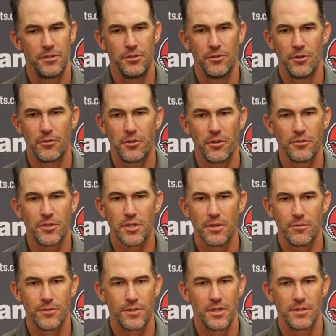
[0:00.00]
You know, Coach
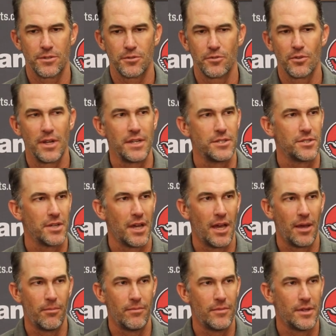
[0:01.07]
Summers does a great
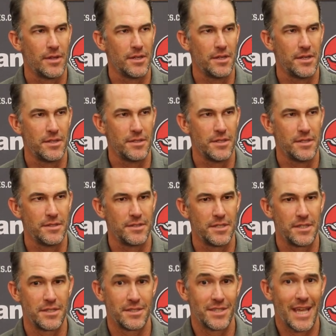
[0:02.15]
job and
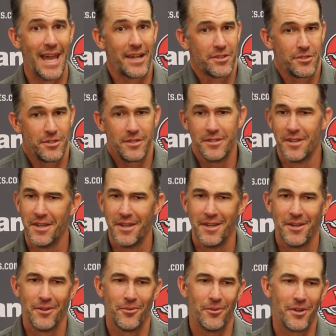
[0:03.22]
did exactly
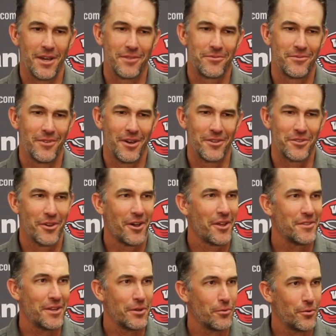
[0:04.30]
what I
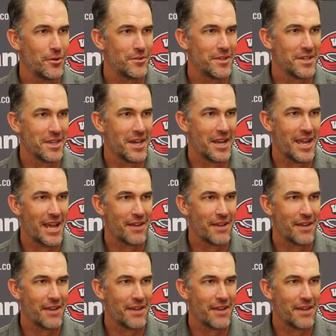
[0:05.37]
thought they would. They got